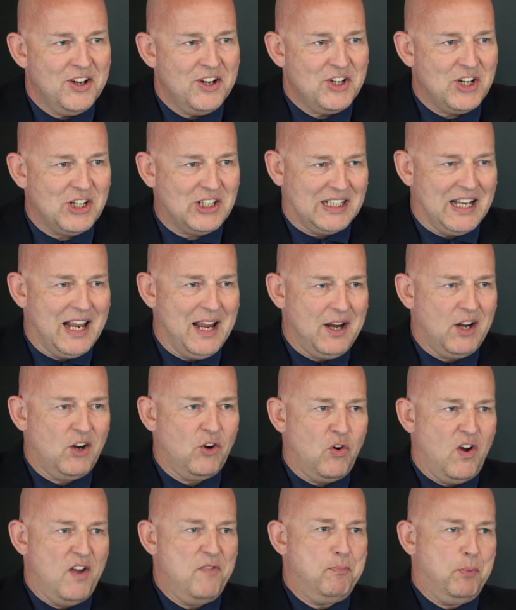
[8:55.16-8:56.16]
Just like
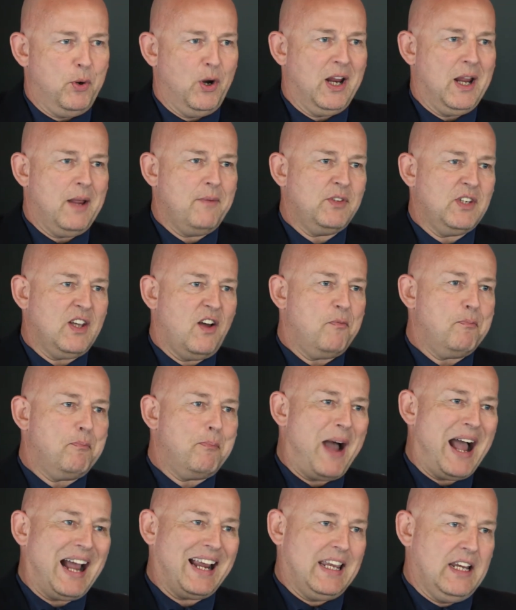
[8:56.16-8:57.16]
Cruyff putting himself
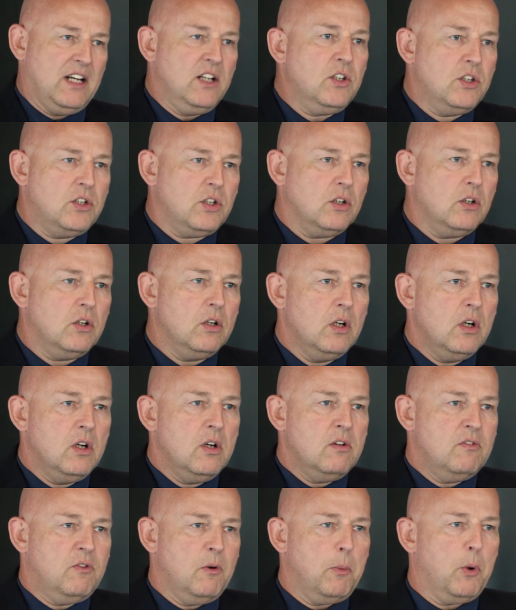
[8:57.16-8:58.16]
back into
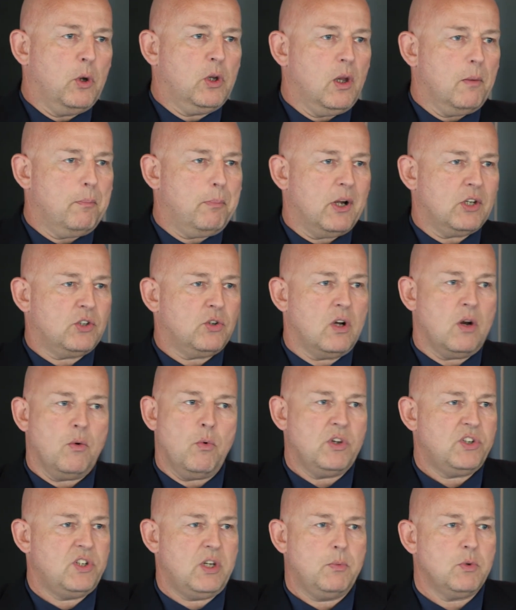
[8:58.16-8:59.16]
Football Club Barcelona
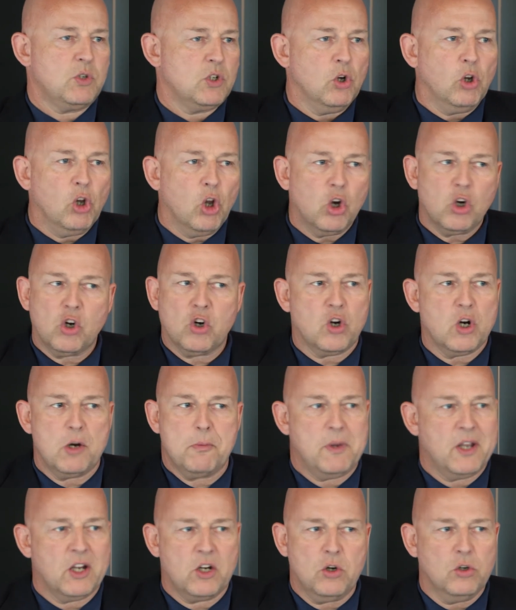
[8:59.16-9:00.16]
once he was no longer going
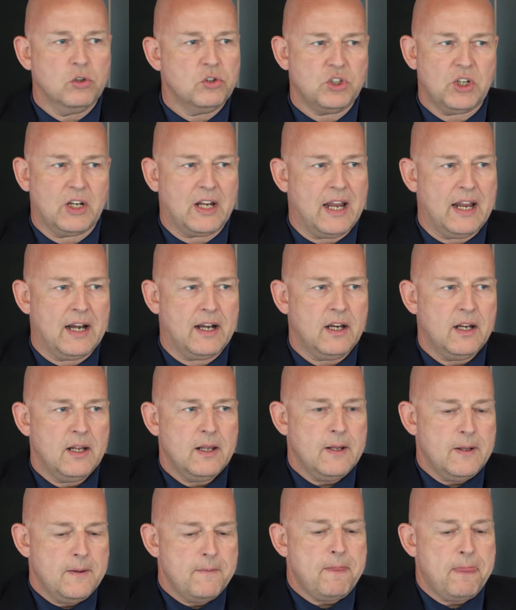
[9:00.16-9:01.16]
to be a coach again.
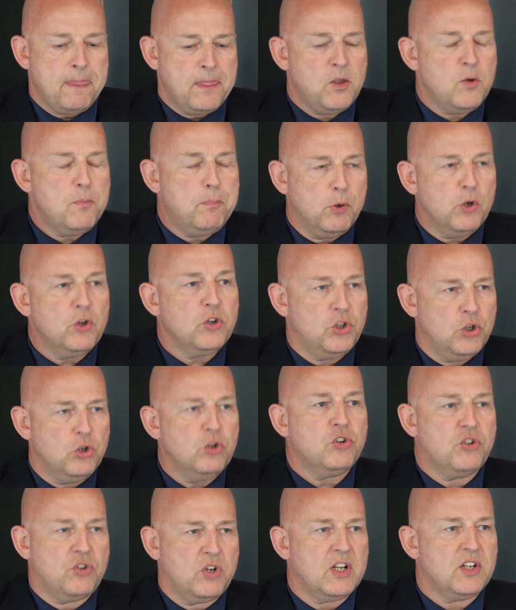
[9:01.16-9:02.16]
You put
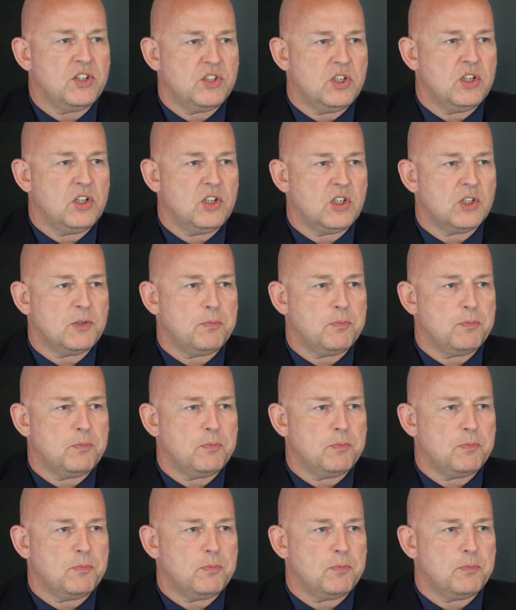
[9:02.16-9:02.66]
nutrients into